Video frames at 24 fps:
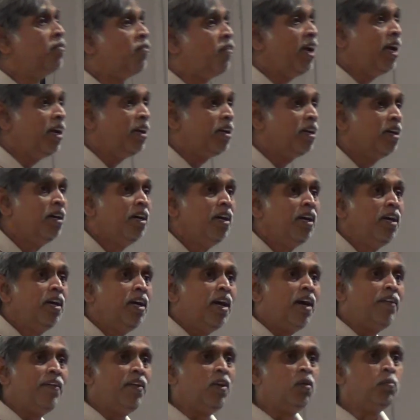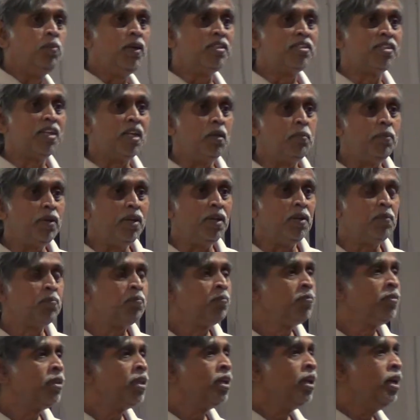felt at the Nobel ceremony.
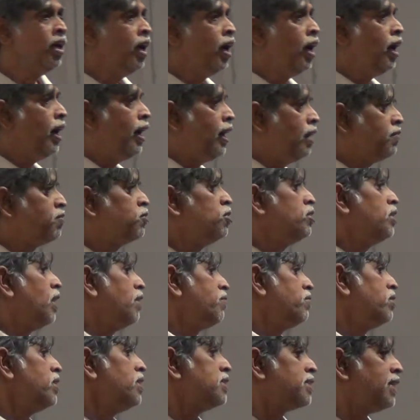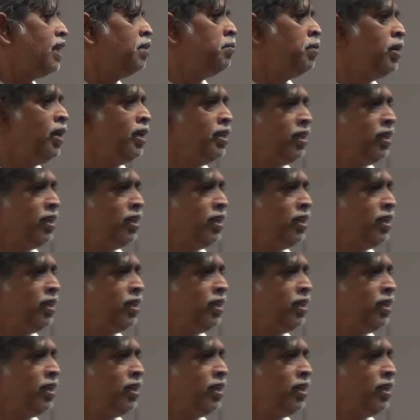And of course, after the ceremony,